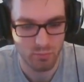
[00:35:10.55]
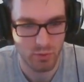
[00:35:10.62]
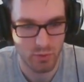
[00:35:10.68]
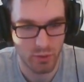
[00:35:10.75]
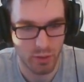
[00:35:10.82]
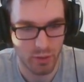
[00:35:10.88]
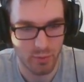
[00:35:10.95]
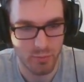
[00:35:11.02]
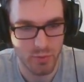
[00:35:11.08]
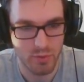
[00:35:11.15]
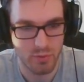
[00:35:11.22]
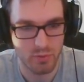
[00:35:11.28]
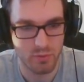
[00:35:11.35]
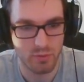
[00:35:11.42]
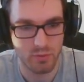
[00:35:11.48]
times
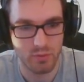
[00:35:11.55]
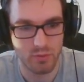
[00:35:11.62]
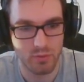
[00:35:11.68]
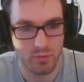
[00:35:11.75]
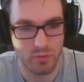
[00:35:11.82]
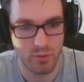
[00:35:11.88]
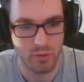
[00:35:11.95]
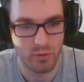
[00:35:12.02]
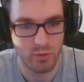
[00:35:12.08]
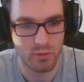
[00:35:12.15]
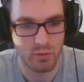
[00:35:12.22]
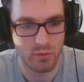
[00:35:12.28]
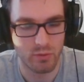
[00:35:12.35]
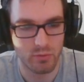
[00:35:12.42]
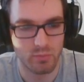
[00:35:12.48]
vert.
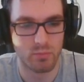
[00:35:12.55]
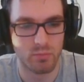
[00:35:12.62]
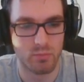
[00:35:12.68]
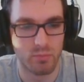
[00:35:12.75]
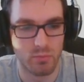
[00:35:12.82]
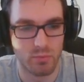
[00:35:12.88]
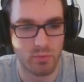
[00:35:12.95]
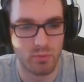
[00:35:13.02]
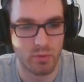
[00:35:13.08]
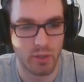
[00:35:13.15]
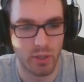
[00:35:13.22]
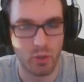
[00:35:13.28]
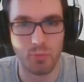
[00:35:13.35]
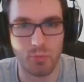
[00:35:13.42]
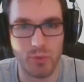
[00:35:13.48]
I
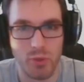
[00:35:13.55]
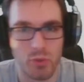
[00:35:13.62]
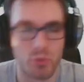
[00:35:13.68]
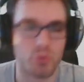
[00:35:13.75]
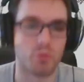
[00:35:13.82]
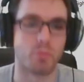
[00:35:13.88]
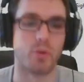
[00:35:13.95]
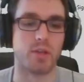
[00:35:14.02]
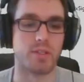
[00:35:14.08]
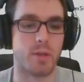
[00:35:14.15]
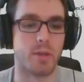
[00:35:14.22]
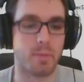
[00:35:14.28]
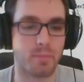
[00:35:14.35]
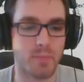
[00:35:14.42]
hope there's no surprise there.